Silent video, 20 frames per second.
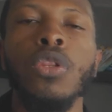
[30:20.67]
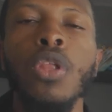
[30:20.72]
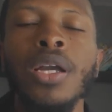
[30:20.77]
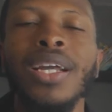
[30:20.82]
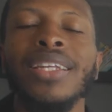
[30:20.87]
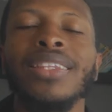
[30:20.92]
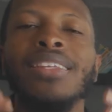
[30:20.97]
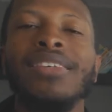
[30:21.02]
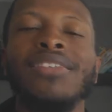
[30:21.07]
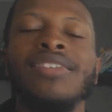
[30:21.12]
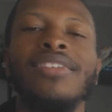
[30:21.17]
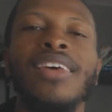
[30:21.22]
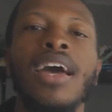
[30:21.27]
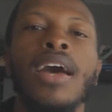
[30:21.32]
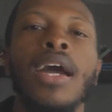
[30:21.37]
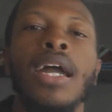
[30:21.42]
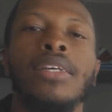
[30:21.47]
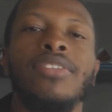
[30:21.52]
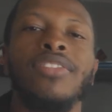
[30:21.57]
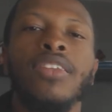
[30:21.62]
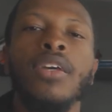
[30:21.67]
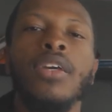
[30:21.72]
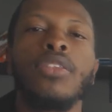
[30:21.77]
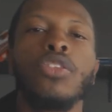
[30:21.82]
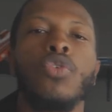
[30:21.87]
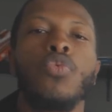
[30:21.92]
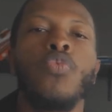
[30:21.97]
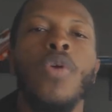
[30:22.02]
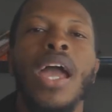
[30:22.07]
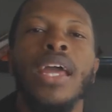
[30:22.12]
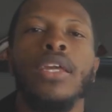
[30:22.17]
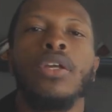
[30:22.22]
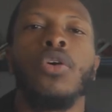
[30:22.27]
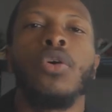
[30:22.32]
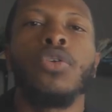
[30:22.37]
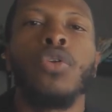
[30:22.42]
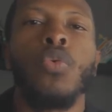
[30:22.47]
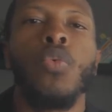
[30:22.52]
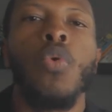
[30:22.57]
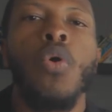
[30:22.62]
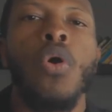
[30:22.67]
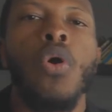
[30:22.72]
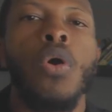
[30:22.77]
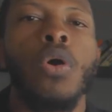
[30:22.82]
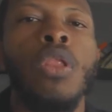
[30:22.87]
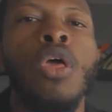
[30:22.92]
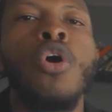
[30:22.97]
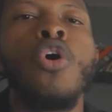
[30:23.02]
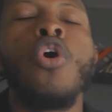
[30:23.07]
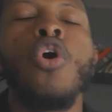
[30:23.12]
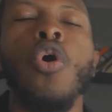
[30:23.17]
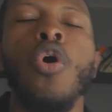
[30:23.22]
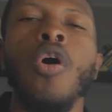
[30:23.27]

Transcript: Look at the signs, look at the writing on the wall,